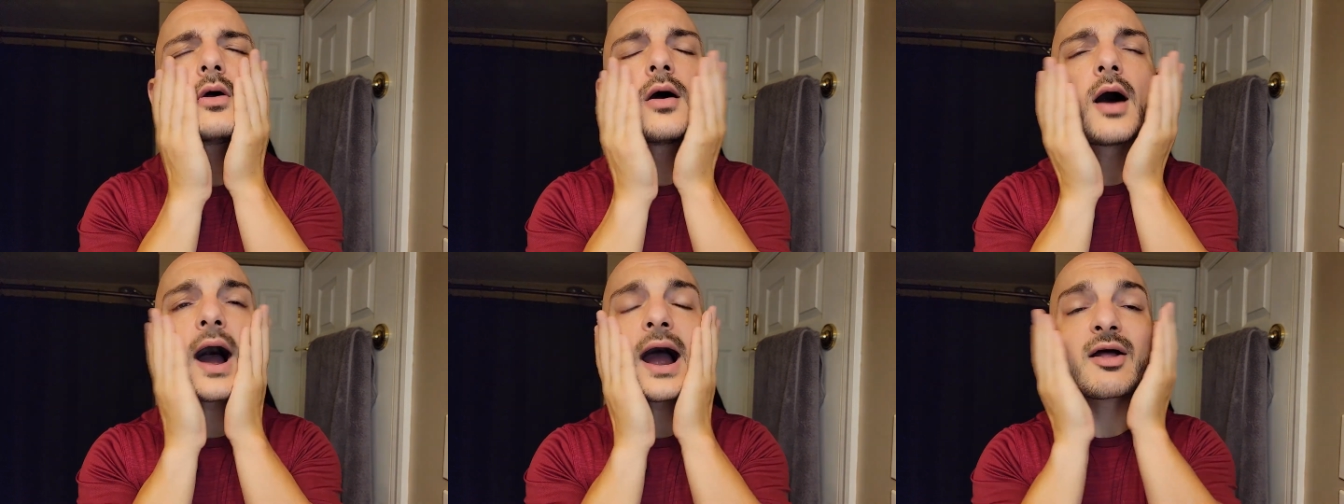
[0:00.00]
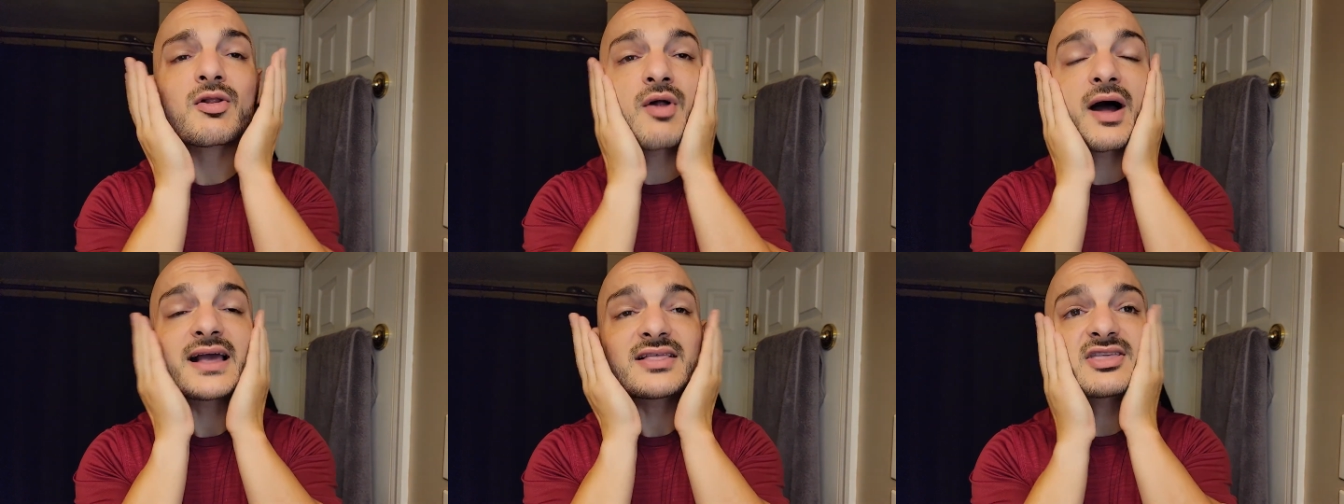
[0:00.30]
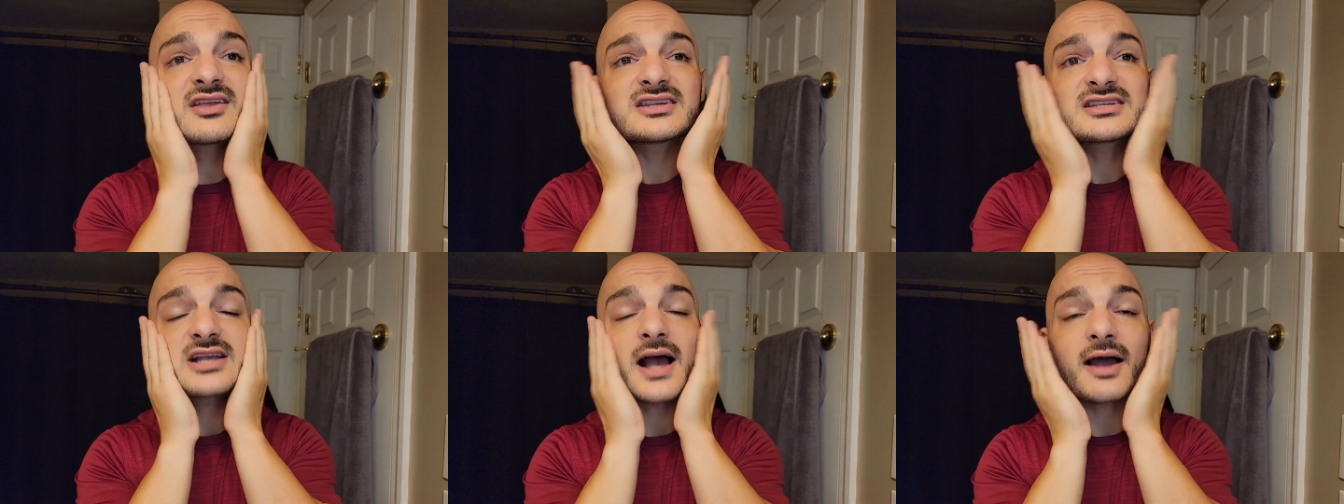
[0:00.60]
I like
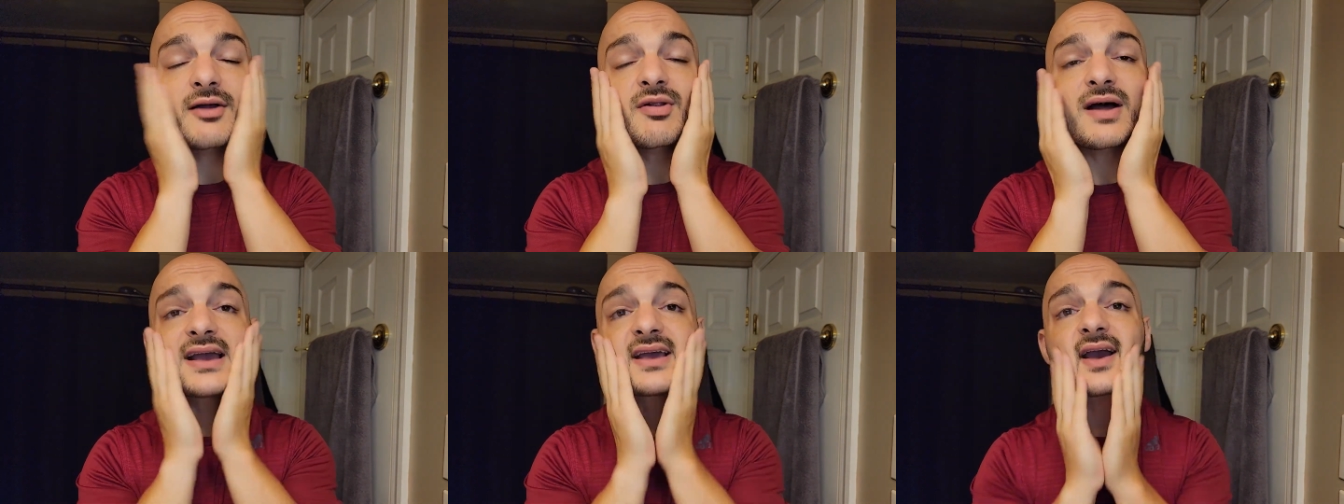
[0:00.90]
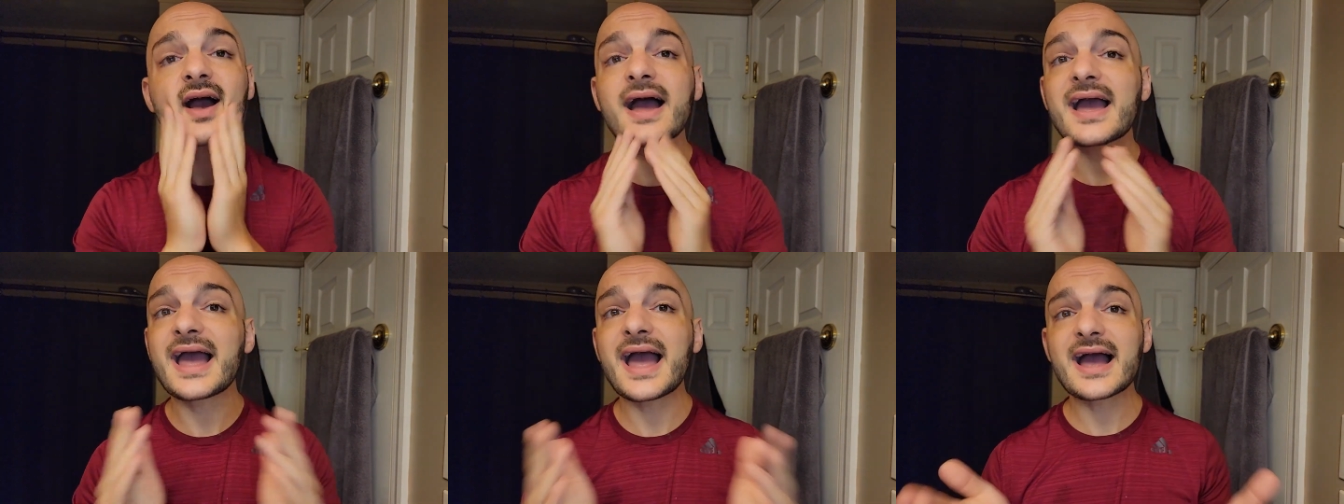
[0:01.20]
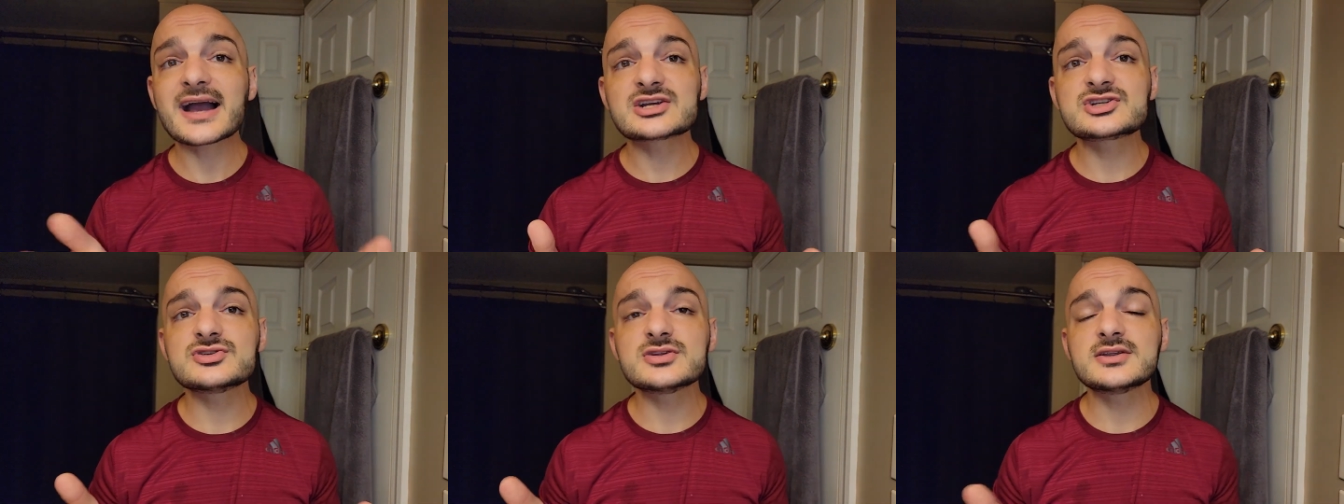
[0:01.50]
this. I like, I
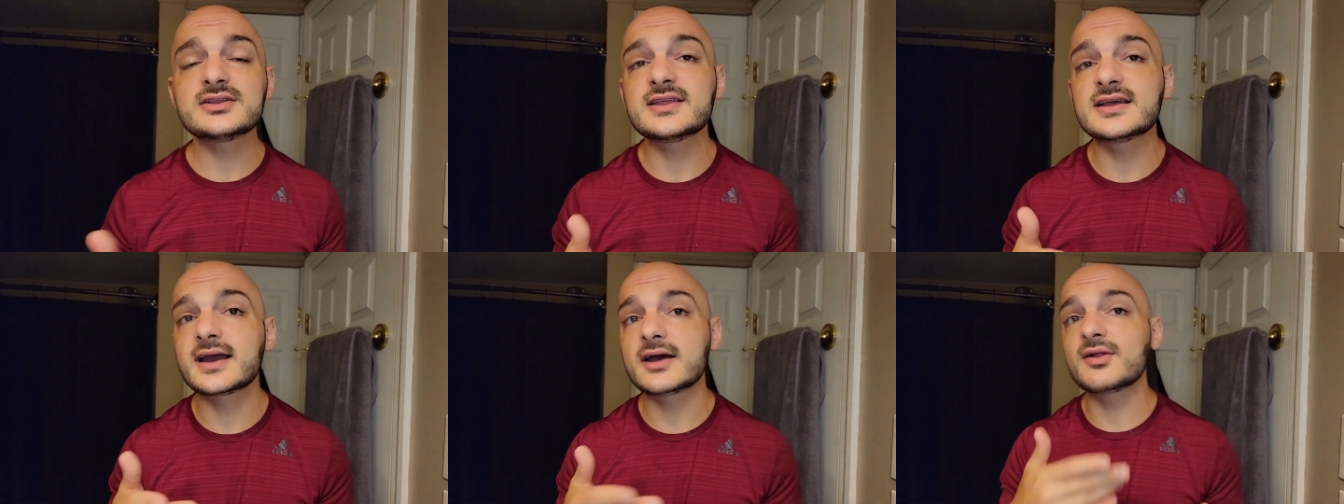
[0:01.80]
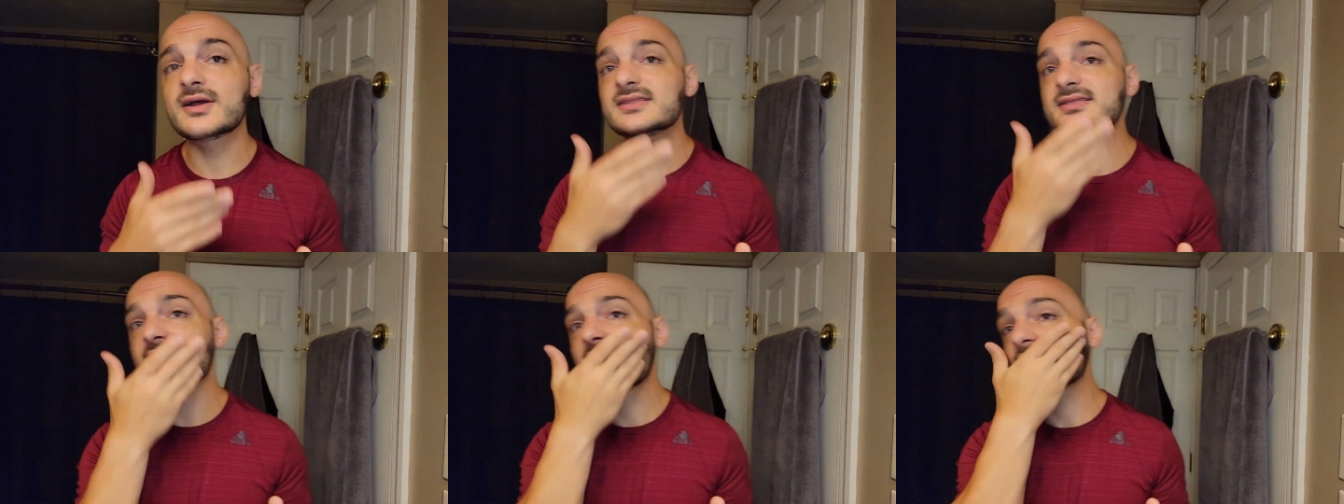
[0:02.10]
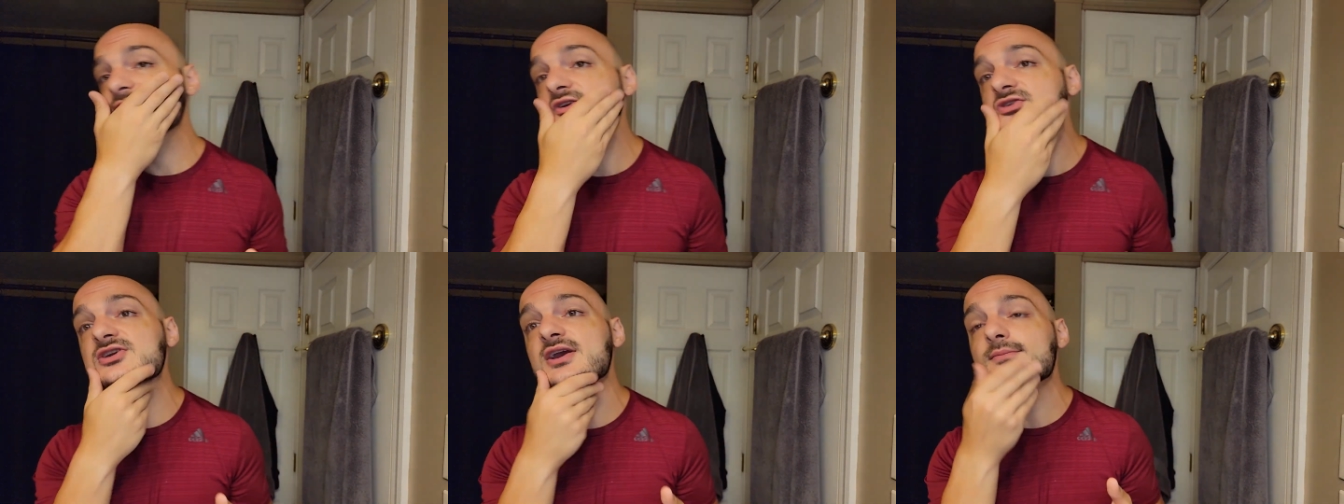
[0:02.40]
actually think I like the
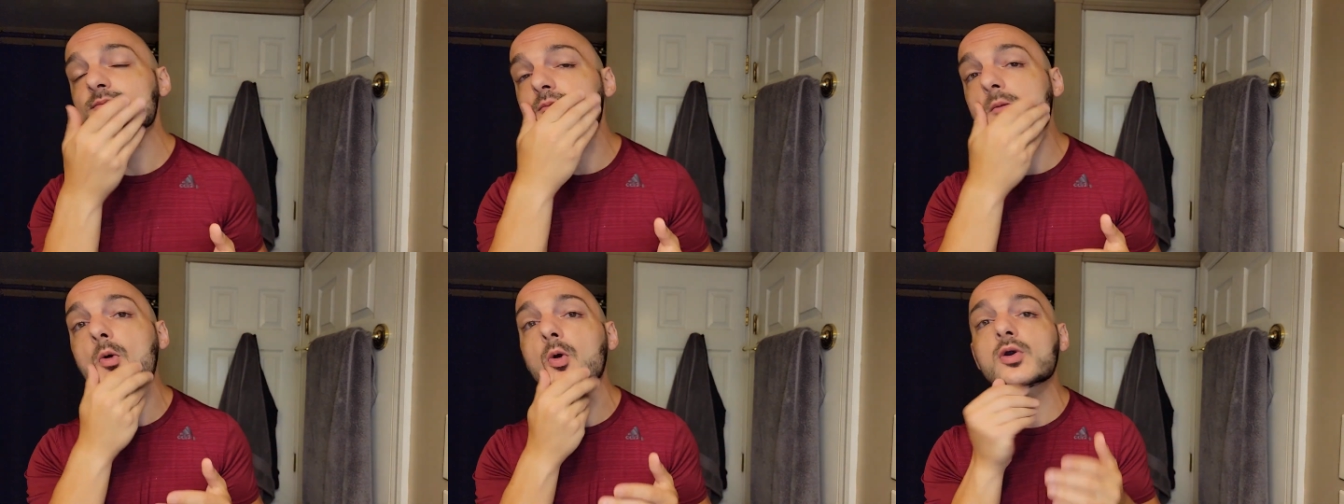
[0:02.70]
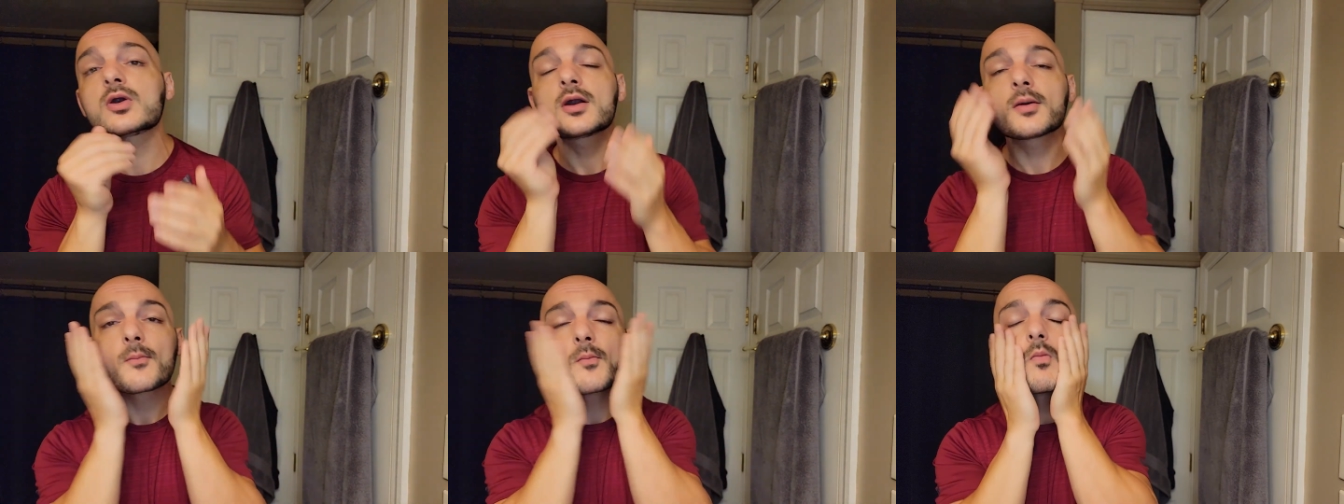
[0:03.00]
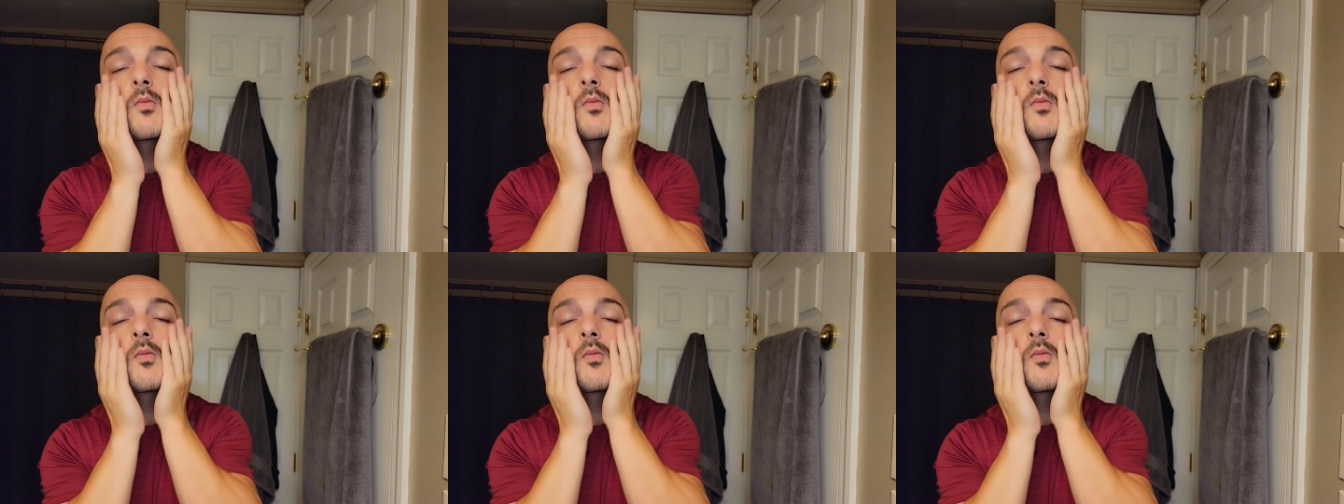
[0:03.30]
aftershave more